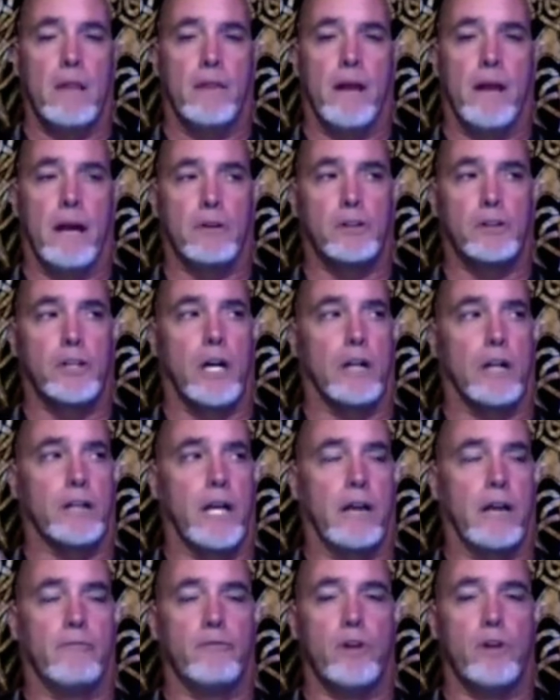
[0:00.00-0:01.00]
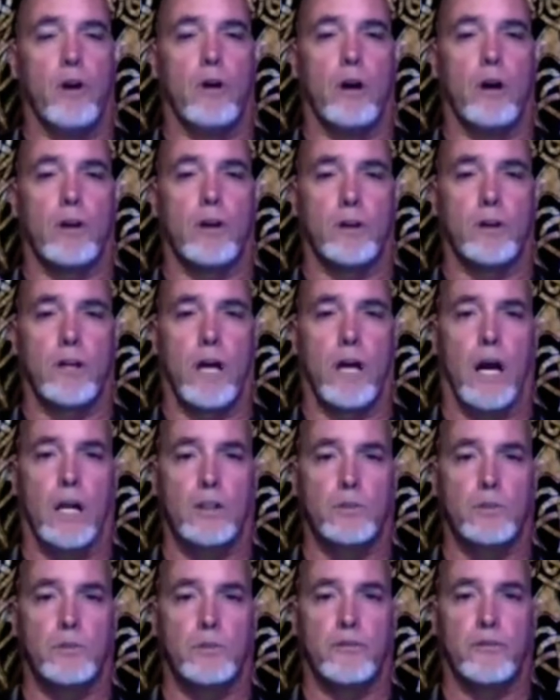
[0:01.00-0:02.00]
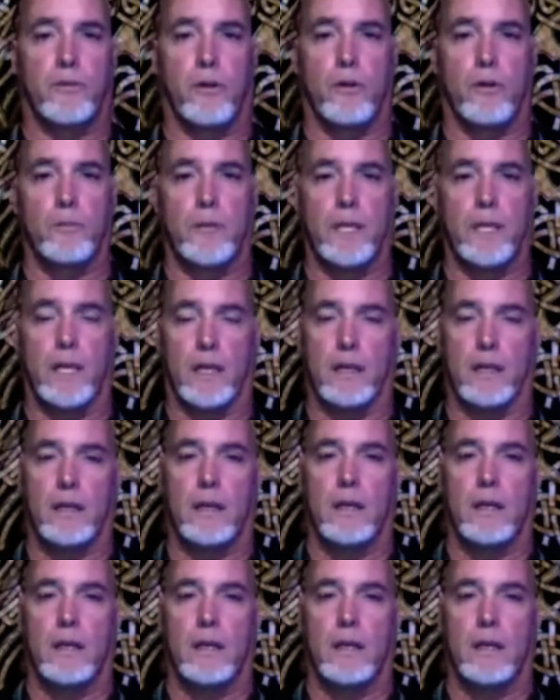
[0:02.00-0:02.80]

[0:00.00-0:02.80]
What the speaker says: Thou shalt have no other gods before me.